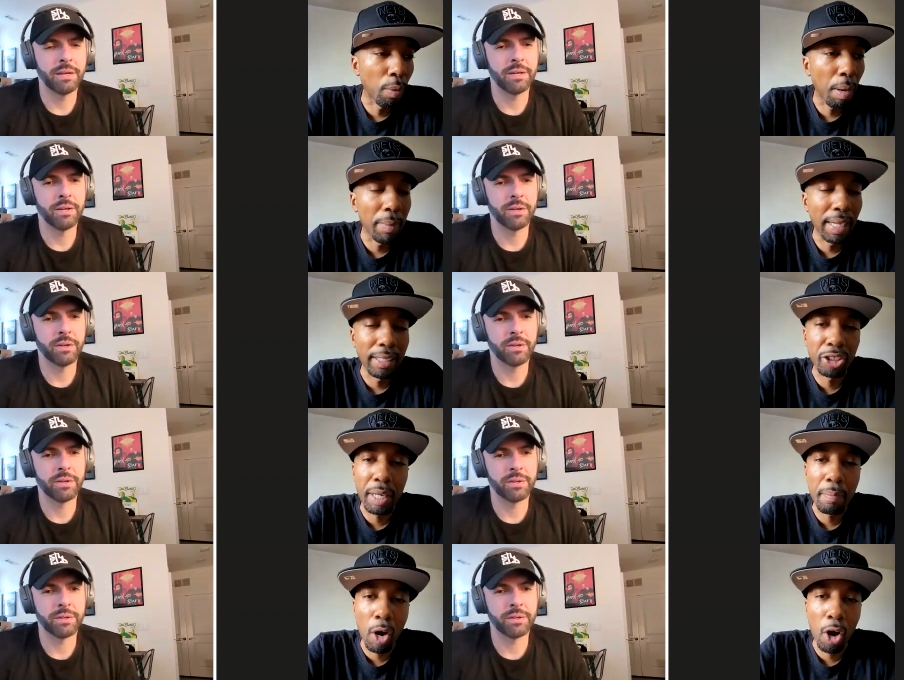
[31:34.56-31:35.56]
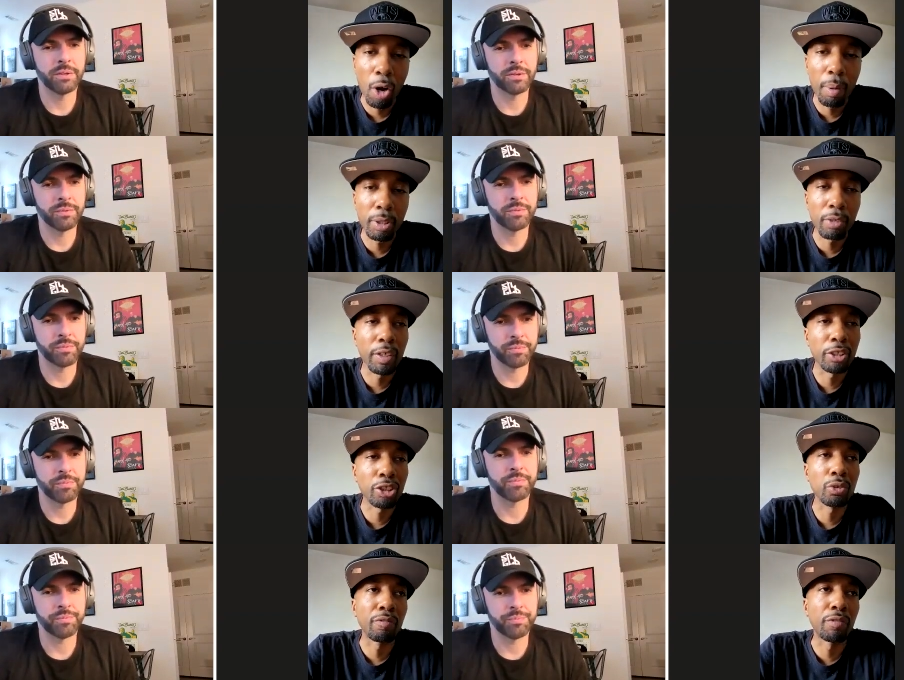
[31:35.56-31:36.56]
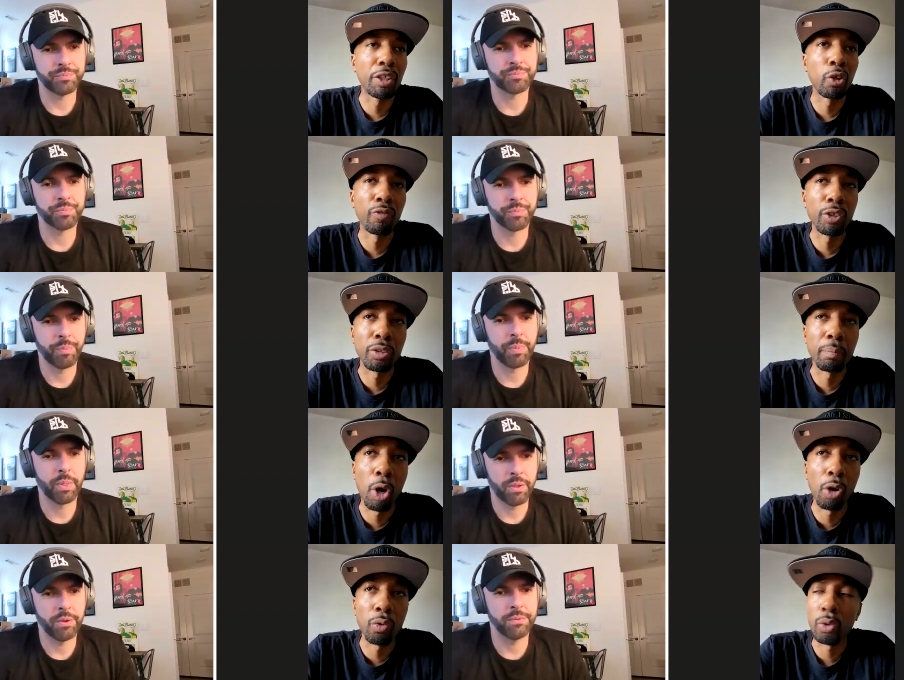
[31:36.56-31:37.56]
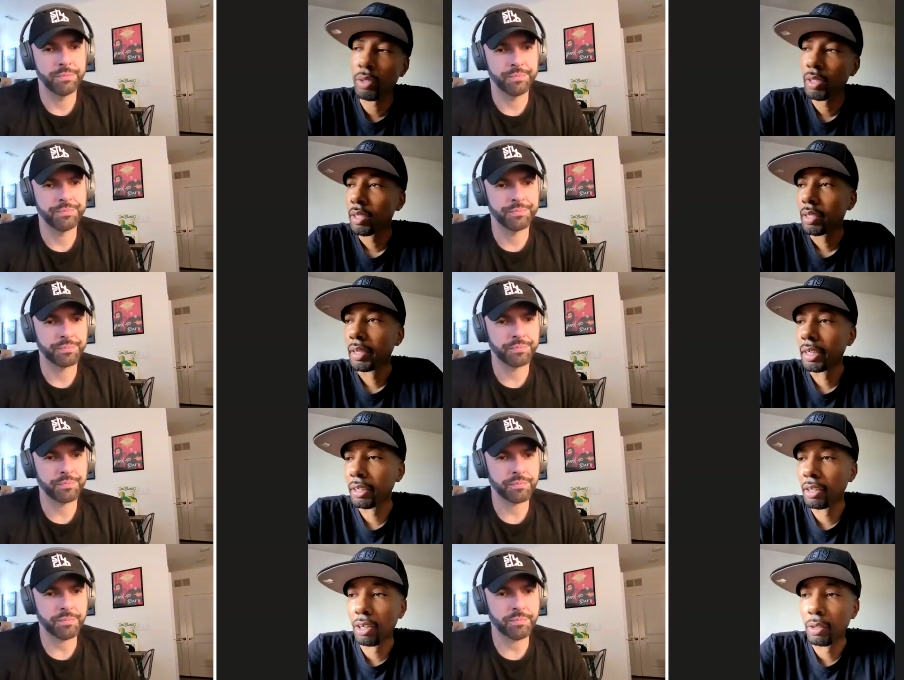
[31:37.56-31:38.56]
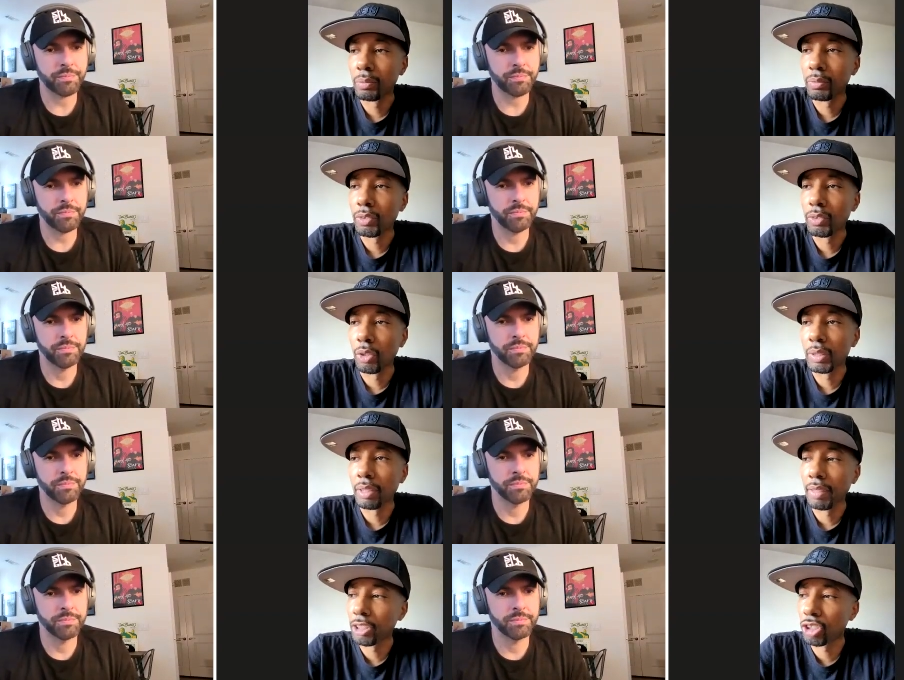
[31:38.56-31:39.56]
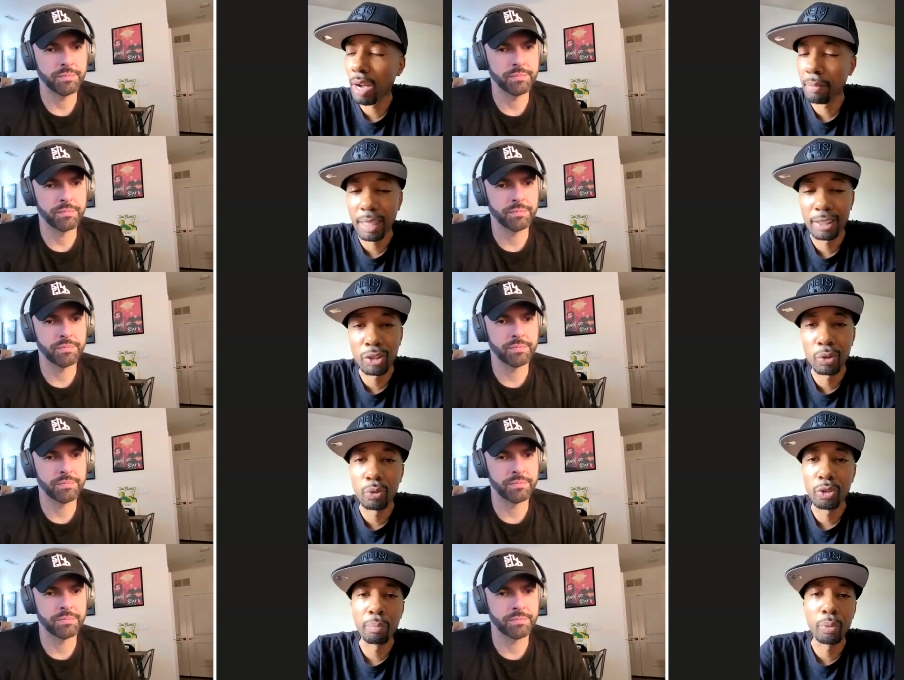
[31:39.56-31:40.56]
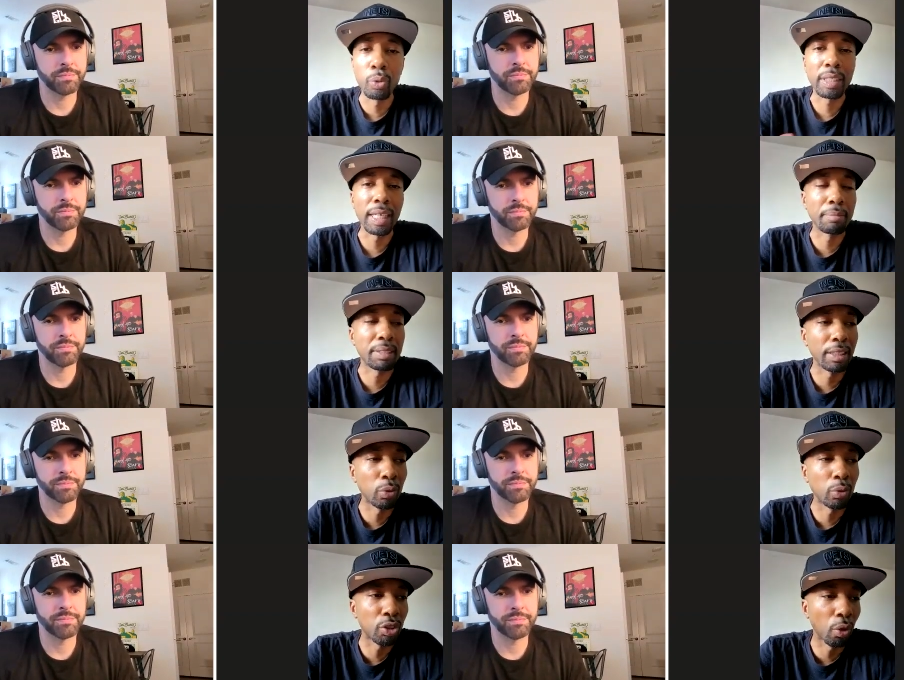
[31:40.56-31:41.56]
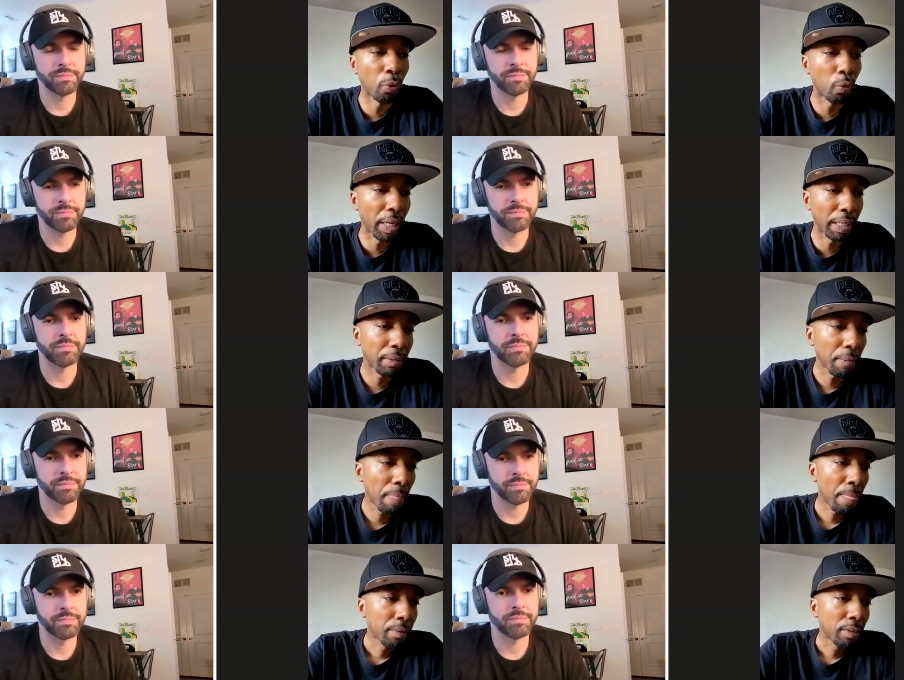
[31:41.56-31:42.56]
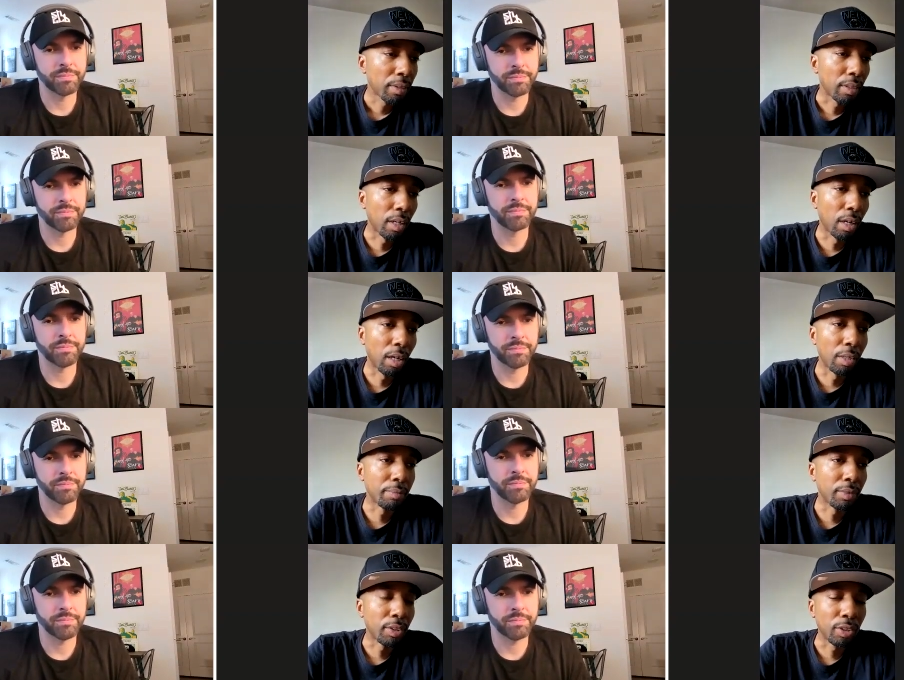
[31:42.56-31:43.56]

Speaker 1: with my man Jay Mob. I'm getting ready to shoot the video for tomorrow. And um, you know, we getting ready to drop that soon. The boot camp single was on the way. Um,